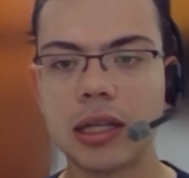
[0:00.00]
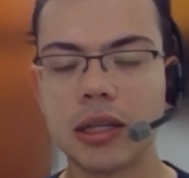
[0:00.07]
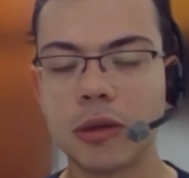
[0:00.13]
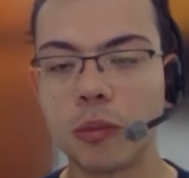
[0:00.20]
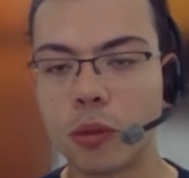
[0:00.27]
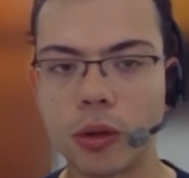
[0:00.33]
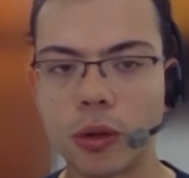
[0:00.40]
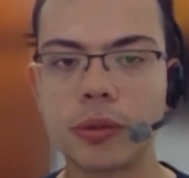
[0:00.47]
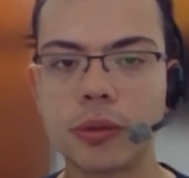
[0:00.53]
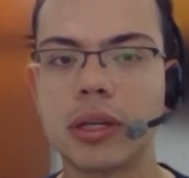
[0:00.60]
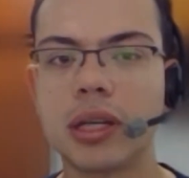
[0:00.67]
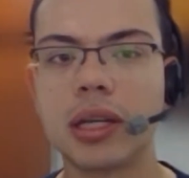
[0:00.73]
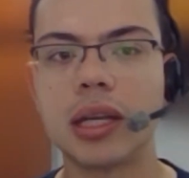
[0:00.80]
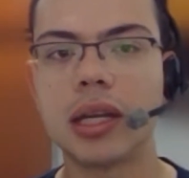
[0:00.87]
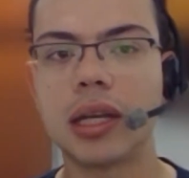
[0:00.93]
world.
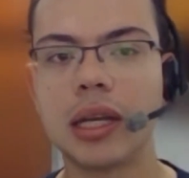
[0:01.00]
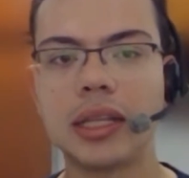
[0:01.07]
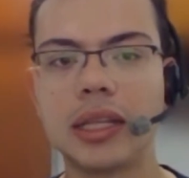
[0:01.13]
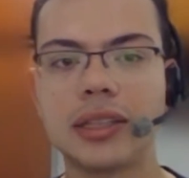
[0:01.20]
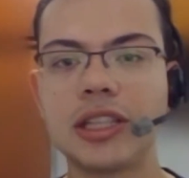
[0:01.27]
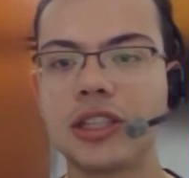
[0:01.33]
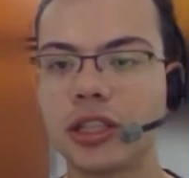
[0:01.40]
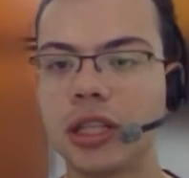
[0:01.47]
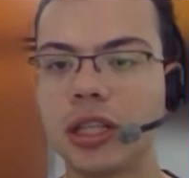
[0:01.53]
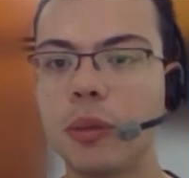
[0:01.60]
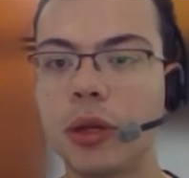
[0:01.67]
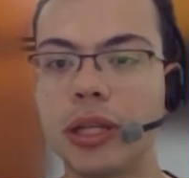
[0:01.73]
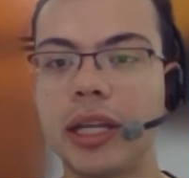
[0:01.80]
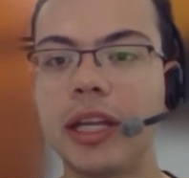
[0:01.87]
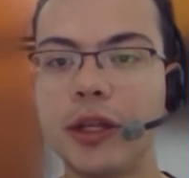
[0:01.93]
Essentially,
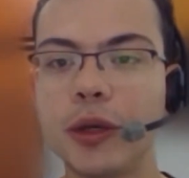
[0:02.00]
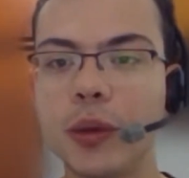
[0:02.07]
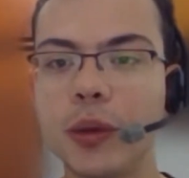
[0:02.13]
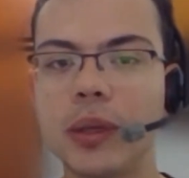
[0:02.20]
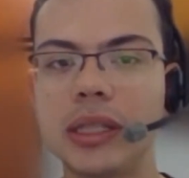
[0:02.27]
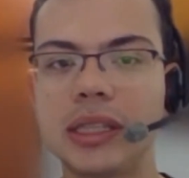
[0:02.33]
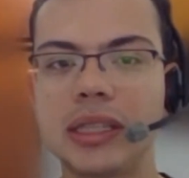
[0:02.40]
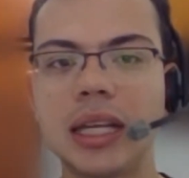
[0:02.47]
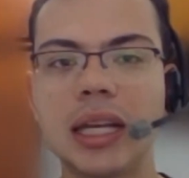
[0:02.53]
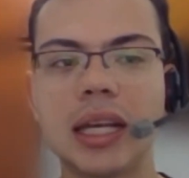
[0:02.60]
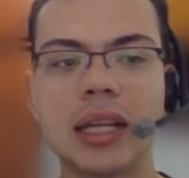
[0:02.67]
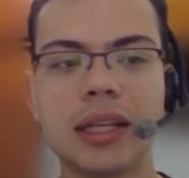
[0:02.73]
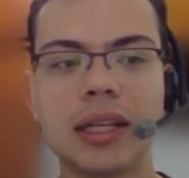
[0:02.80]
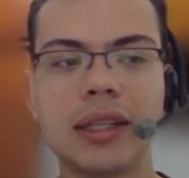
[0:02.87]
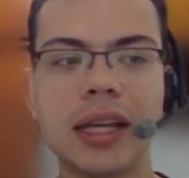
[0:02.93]
what they do is
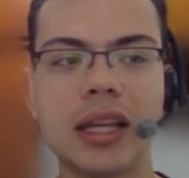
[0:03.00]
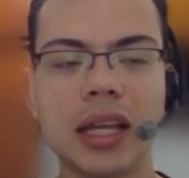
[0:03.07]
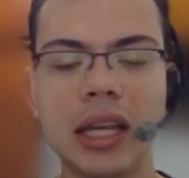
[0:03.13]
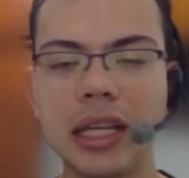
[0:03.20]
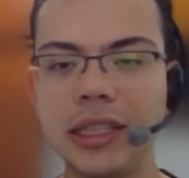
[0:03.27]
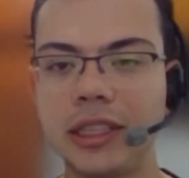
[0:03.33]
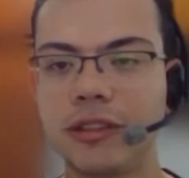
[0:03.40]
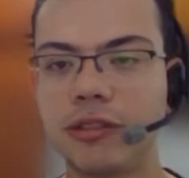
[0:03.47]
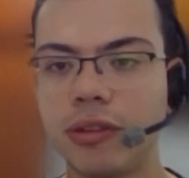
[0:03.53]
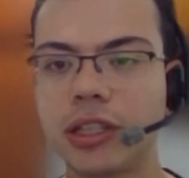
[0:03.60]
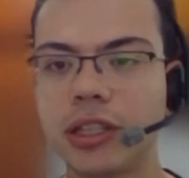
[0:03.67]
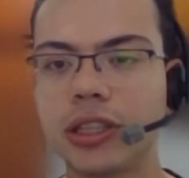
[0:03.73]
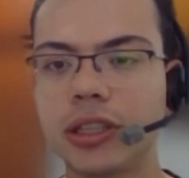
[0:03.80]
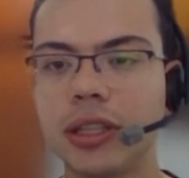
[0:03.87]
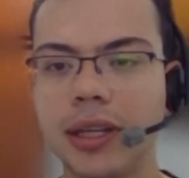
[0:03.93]
They take each
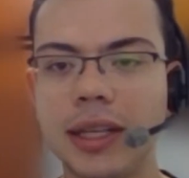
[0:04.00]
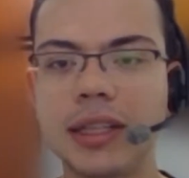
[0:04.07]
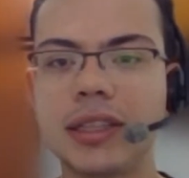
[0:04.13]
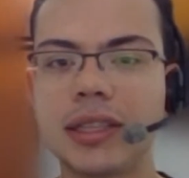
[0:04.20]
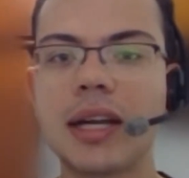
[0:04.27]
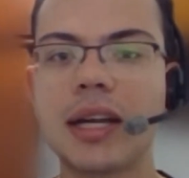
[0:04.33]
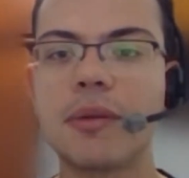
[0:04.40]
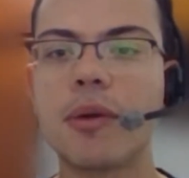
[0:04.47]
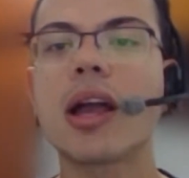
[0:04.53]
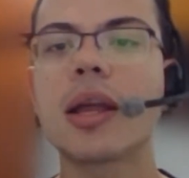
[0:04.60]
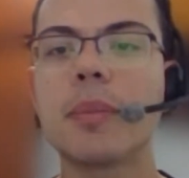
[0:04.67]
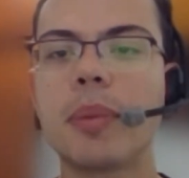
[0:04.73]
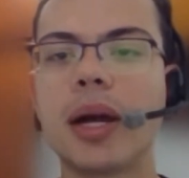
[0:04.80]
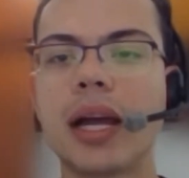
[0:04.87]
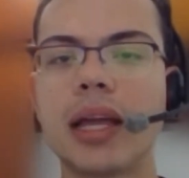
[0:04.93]
function inside
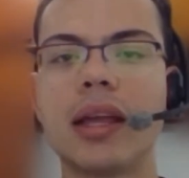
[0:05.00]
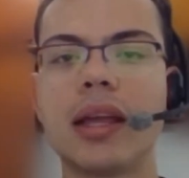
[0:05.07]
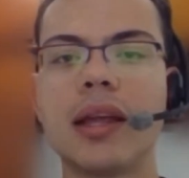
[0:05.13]
RocketPy